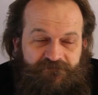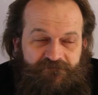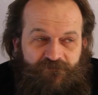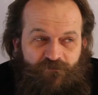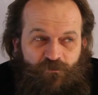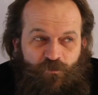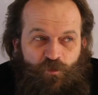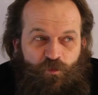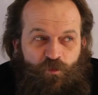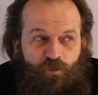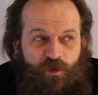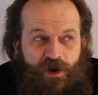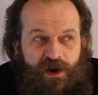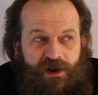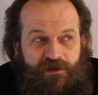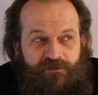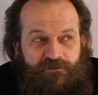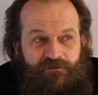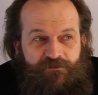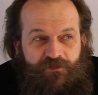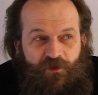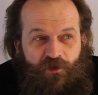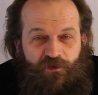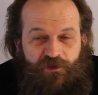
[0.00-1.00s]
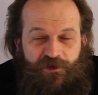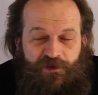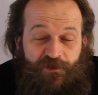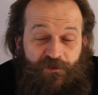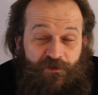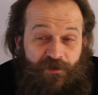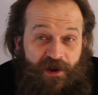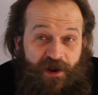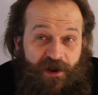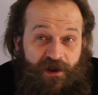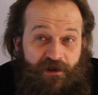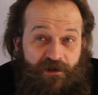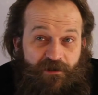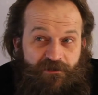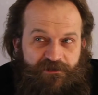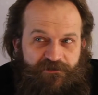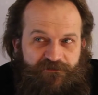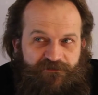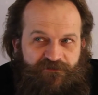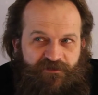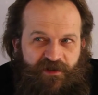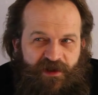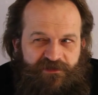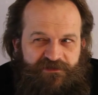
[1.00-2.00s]
went poking around,
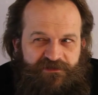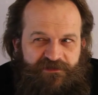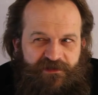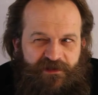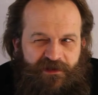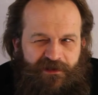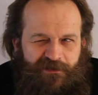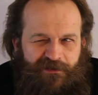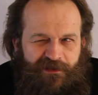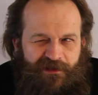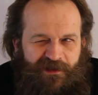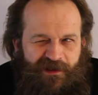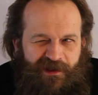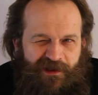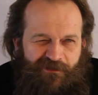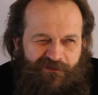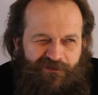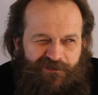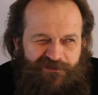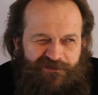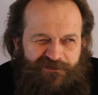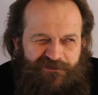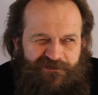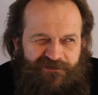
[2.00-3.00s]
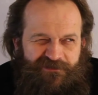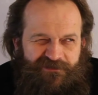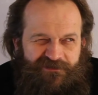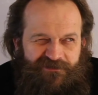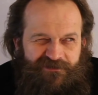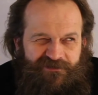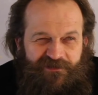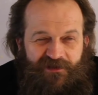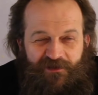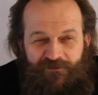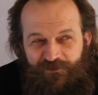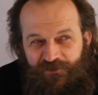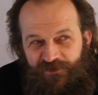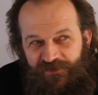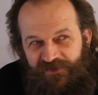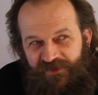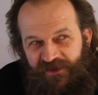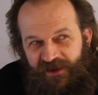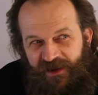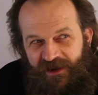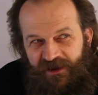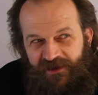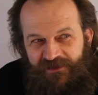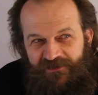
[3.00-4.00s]
investigate, like, hey, what's up with
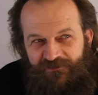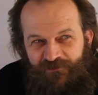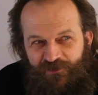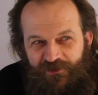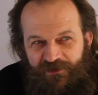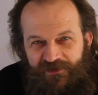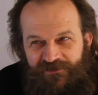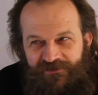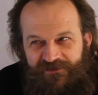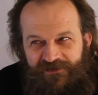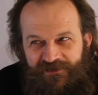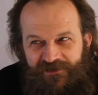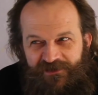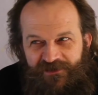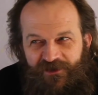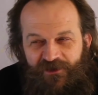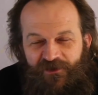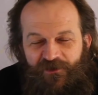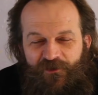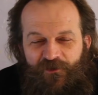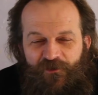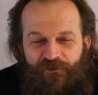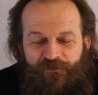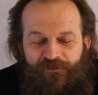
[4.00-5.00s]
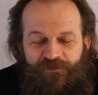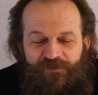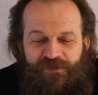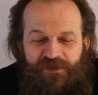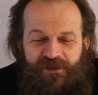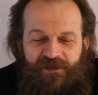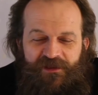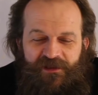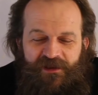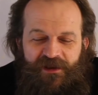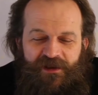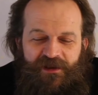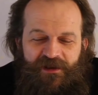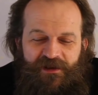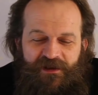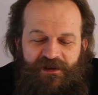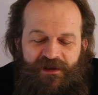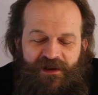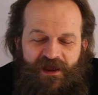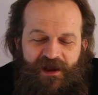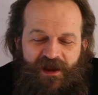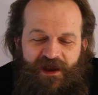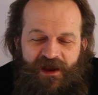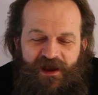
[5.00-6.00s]
that? Where did they go?
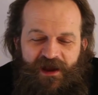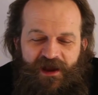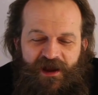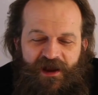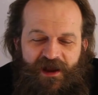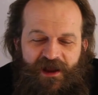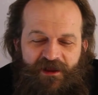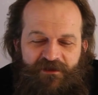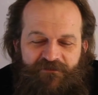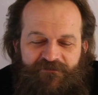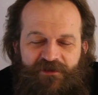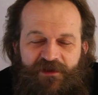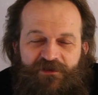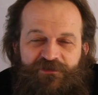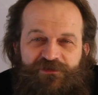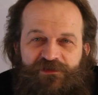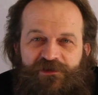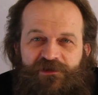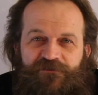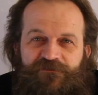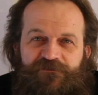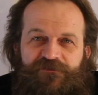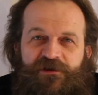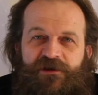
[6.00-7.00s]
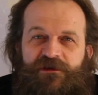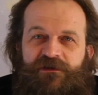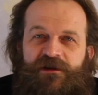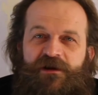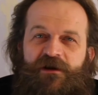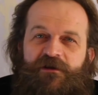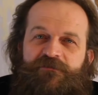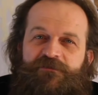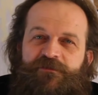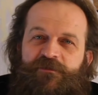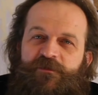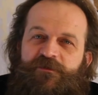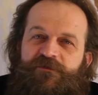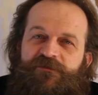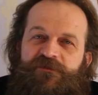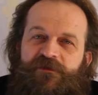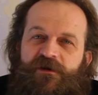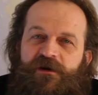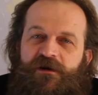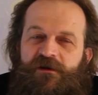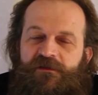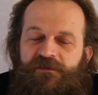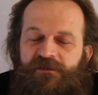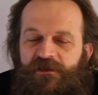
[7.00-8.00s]
And I eventually figured out from
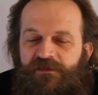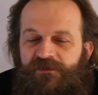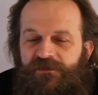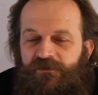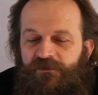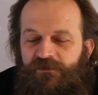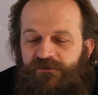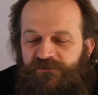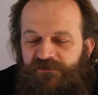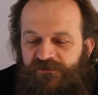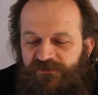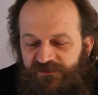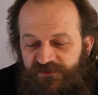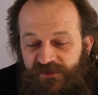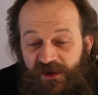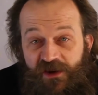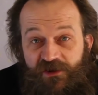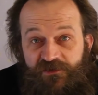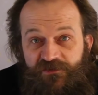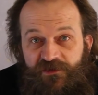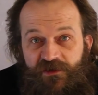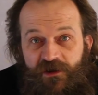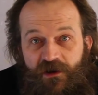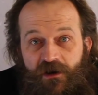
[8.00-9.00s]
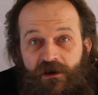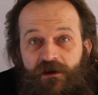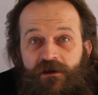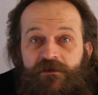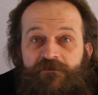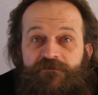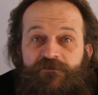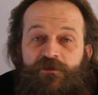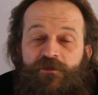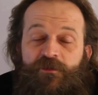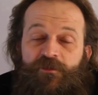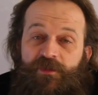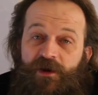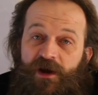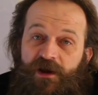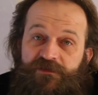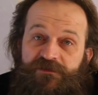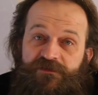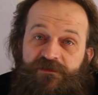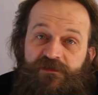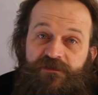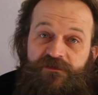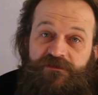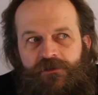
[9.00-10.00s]
afar that there was a staging area for
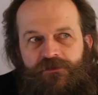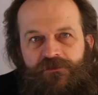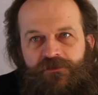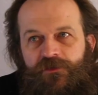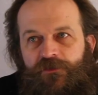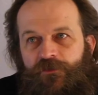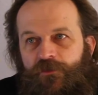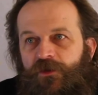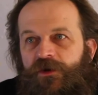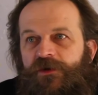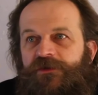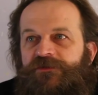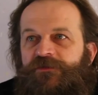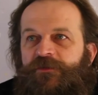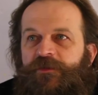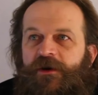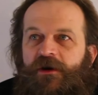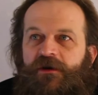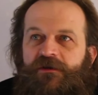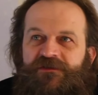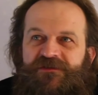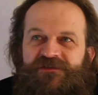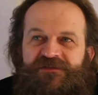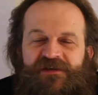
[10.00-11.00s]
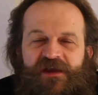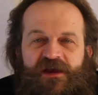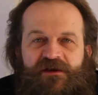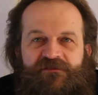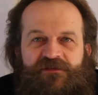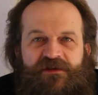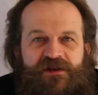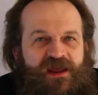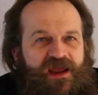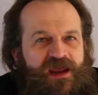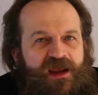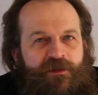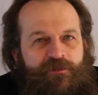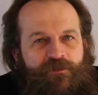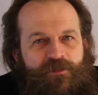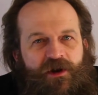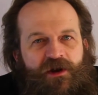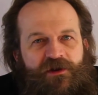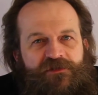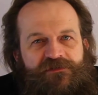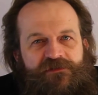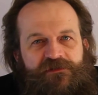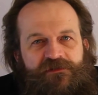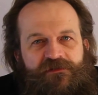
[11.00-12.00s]
buses. So there was about 7, 8
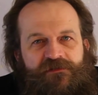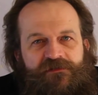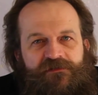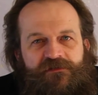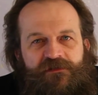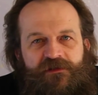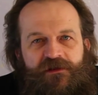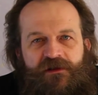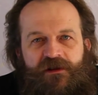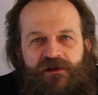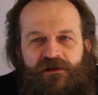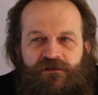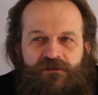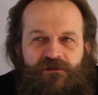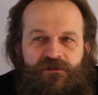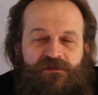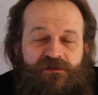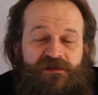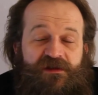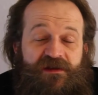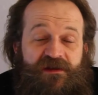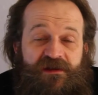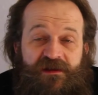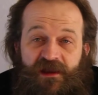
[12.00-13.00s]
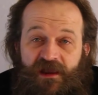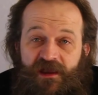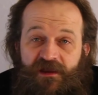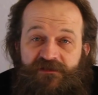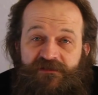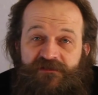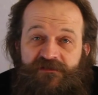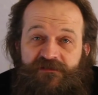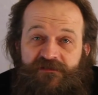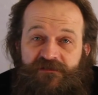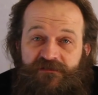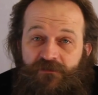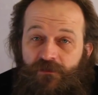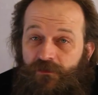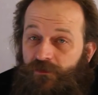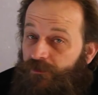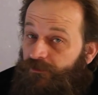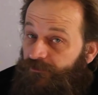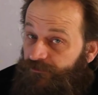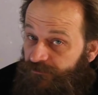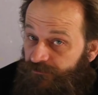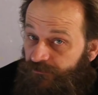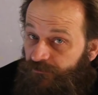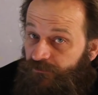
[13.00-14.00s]
buses, and I could only guess or
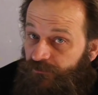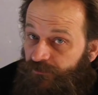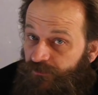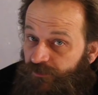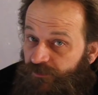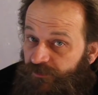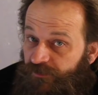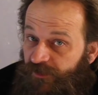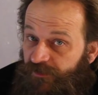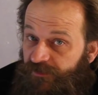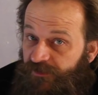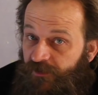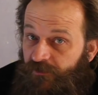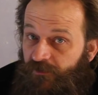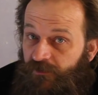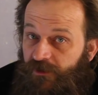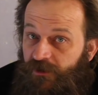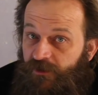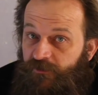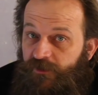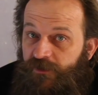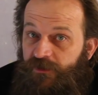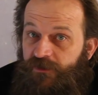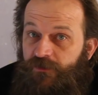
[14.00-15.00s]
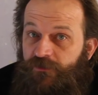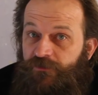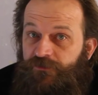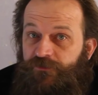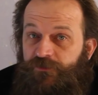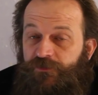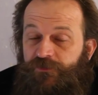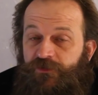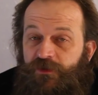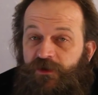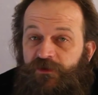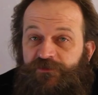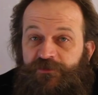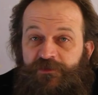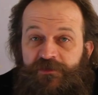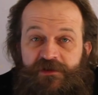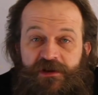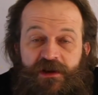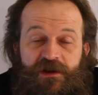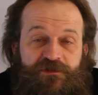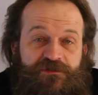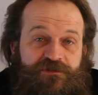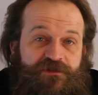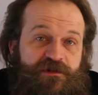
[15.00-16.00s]
assume that they were going to be used for
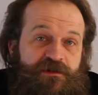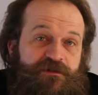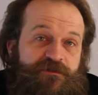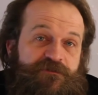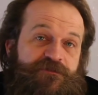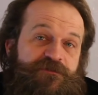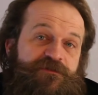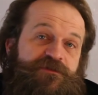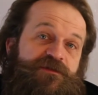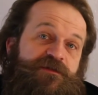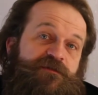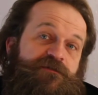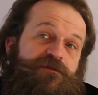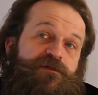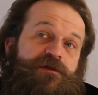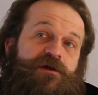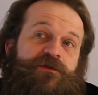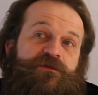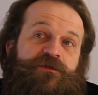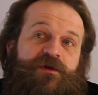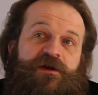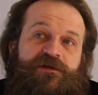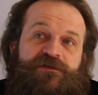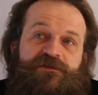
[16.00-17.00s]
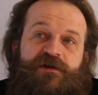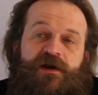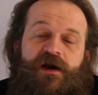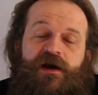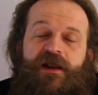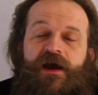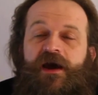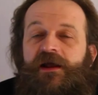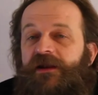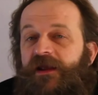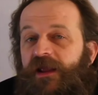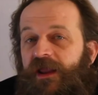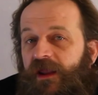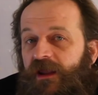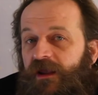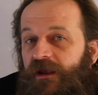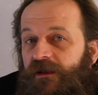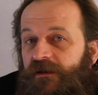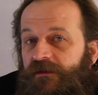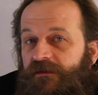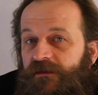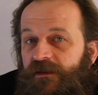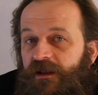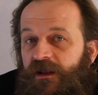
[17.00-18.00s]
transportation if civil unrest got out of
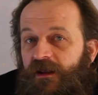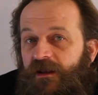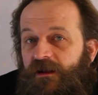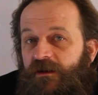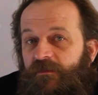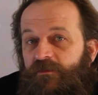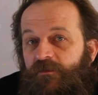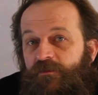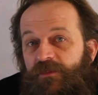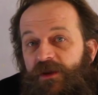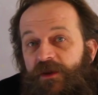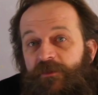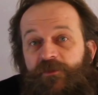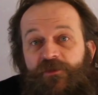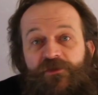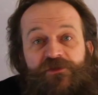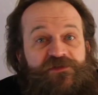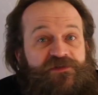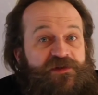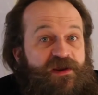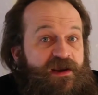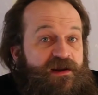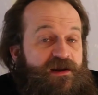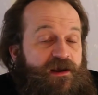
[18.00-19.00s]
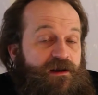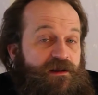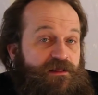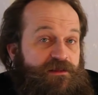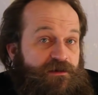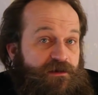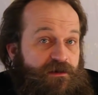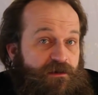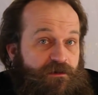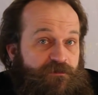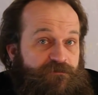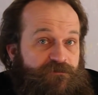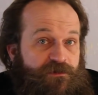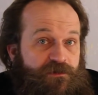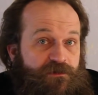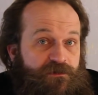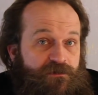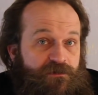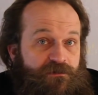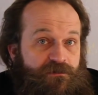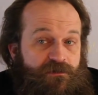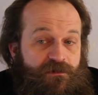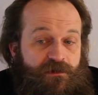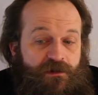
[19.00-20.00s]
hand and people stayed out of the
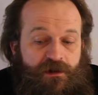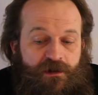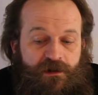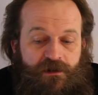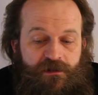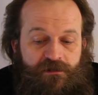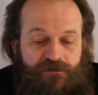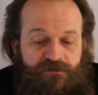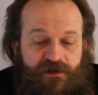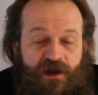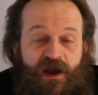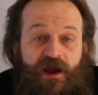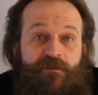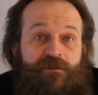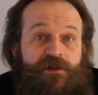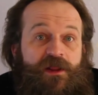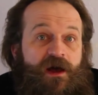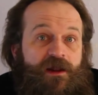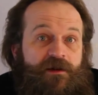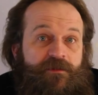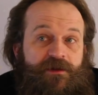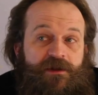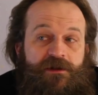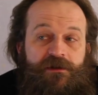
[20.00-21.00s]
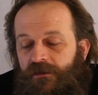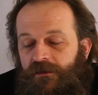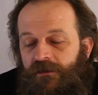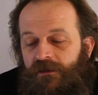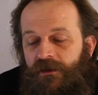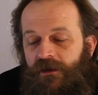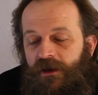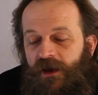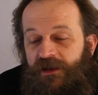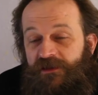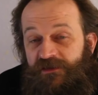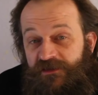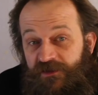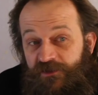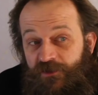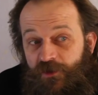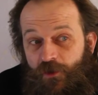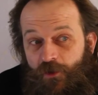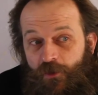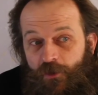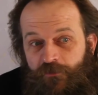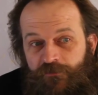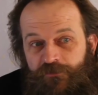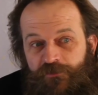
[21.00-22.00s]
curfew time allotment. I did
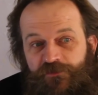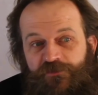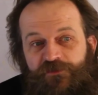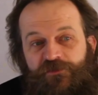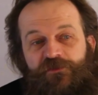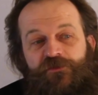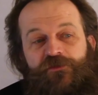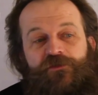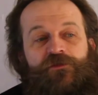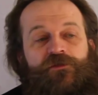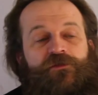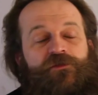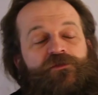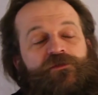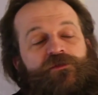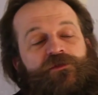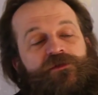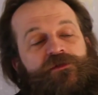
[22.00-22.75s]
go over to,